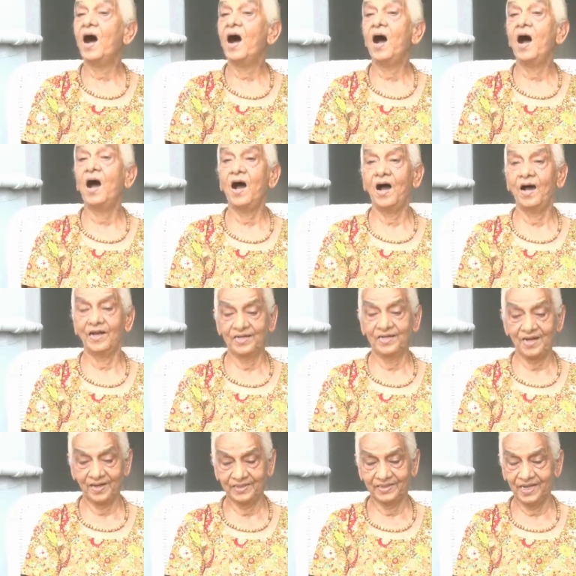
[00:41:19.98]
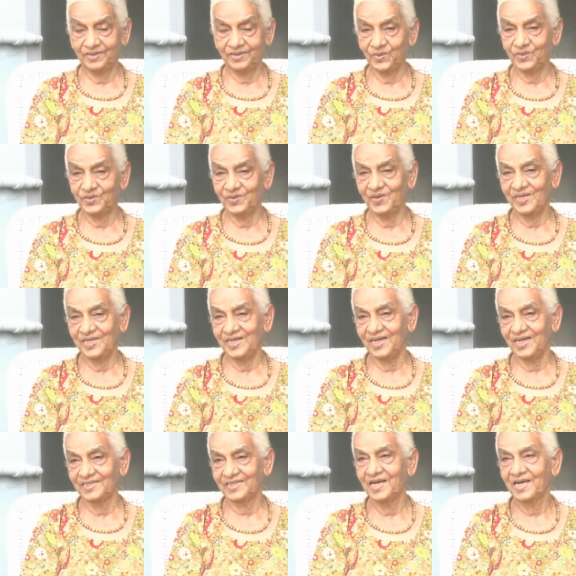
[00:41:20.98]
Ah, yeah, that was really
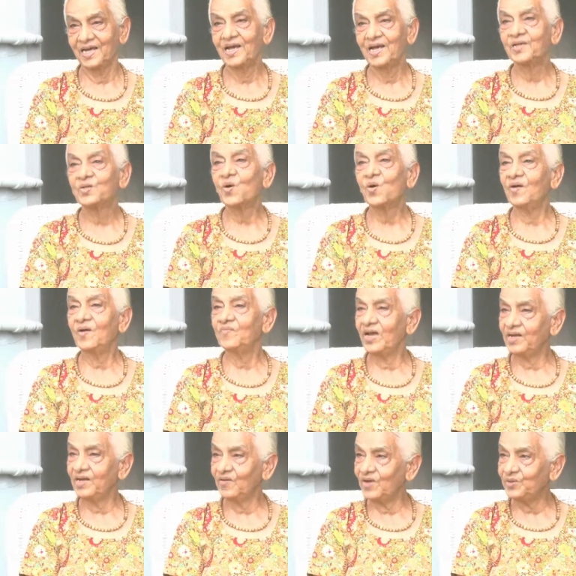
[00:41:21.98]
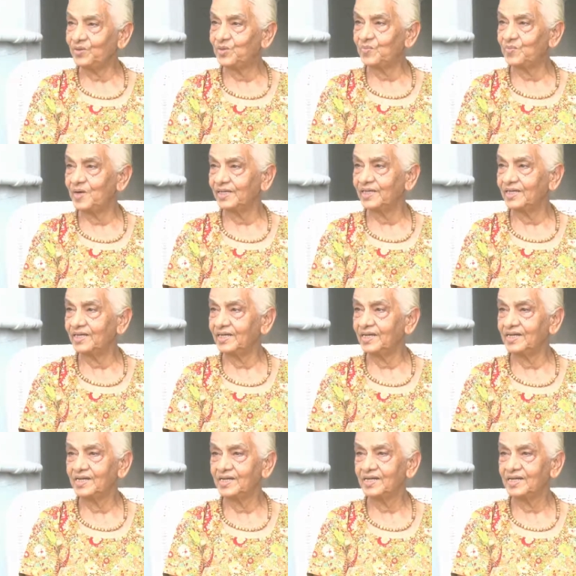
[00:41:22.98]
nice. So when I went to Mother,